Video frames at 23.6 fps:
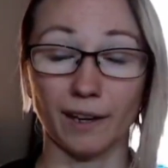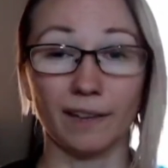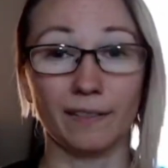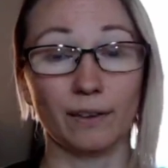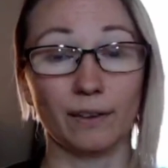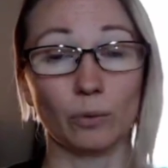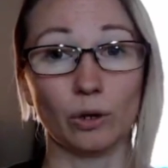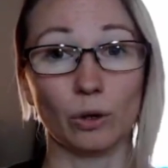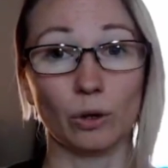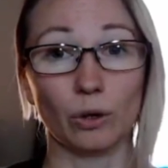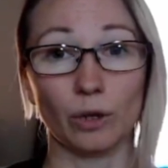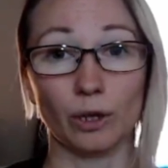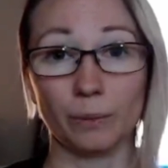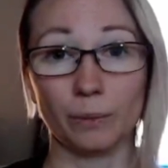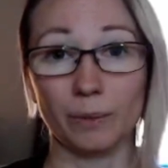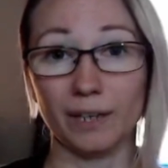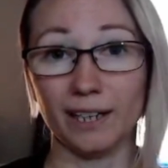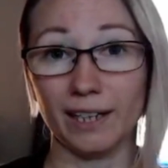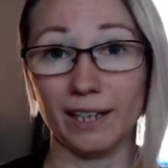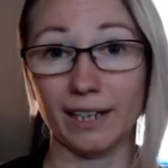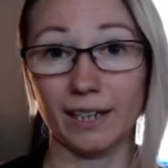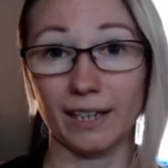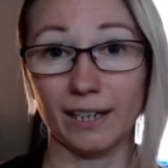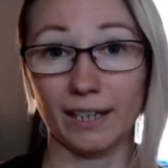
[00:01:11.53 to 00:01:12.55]
and then we'd only be
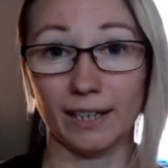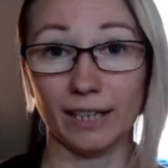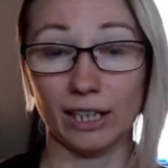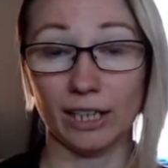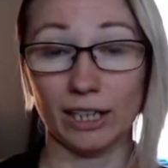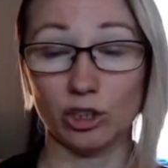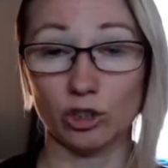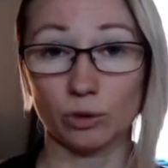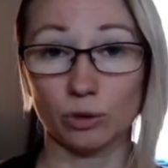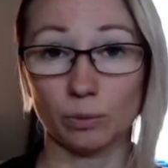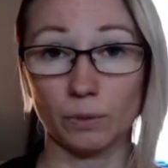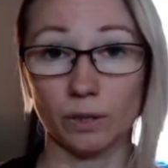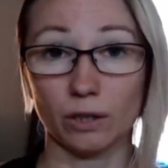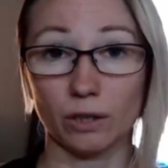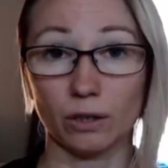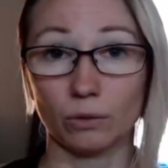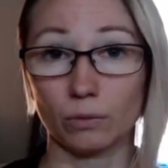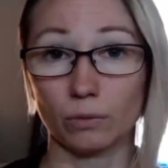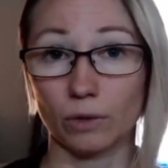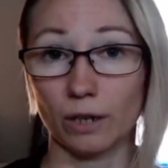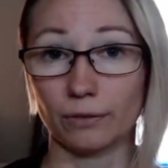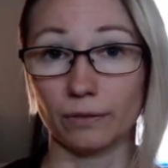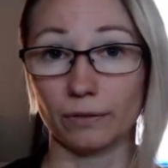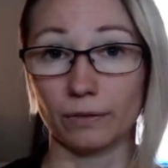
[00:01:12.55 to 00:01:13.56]
eating each meal
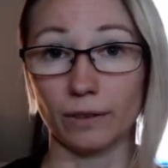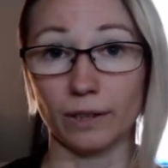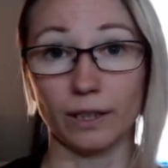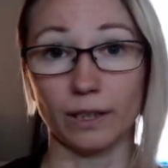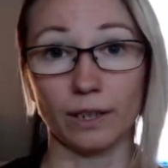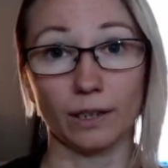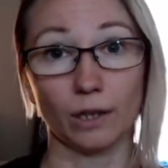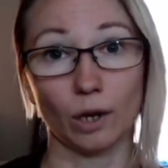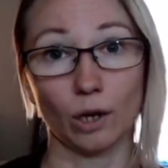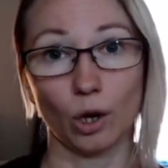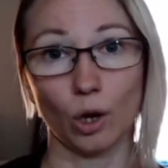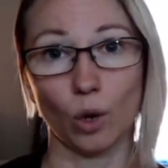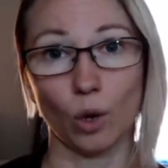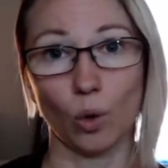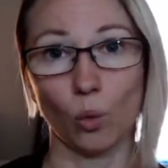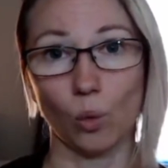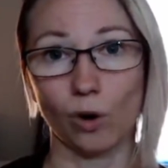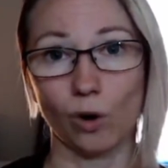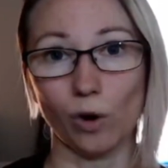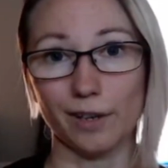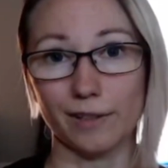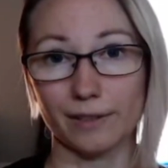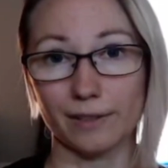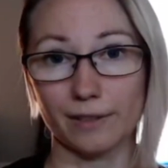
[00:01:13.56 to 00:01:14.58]
roughly
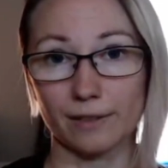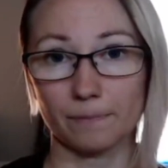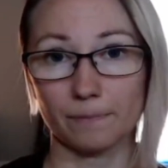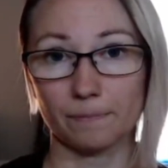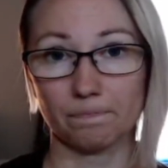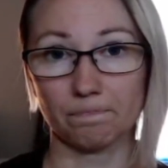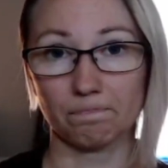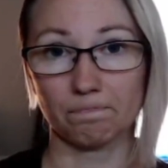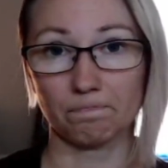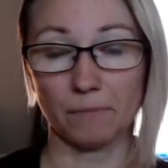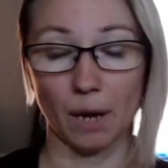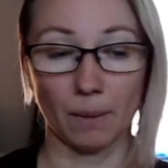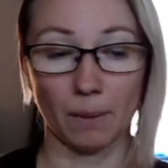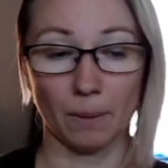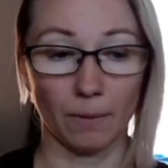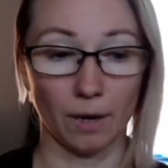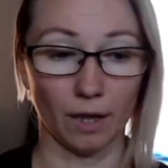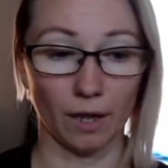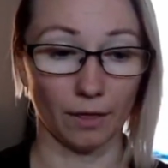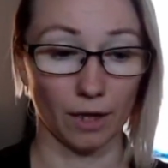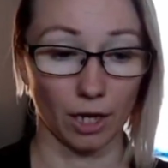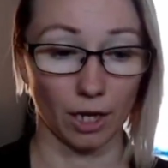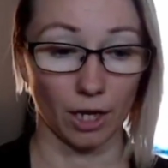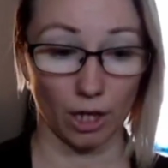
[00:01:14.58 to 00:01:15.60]
once a
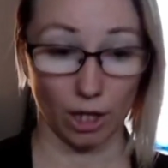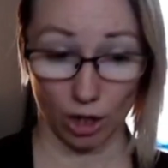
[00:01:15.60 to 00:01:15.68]
month.